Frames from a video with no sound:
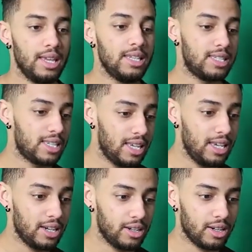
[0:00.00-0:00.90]
is
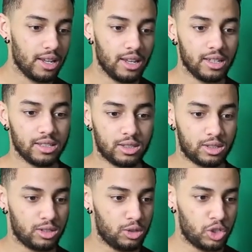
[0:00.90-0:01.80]
here
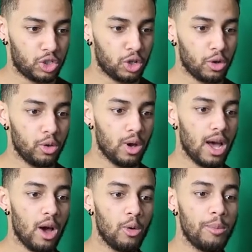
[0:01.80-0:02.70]
to show you
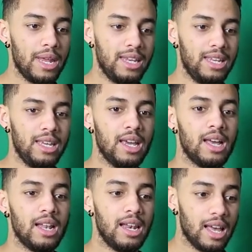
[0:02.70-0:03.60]
how many
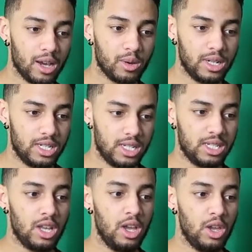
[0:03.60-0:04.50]

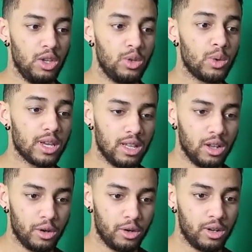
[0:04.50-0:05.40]
languages you can
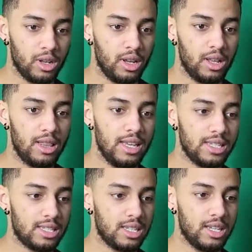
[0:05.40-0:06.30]
learn.
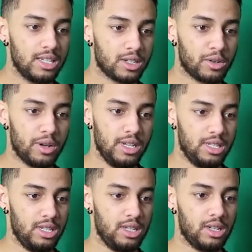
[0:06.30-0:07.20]
This is
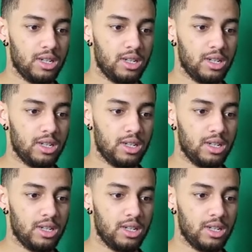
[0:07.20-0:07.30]
crazy.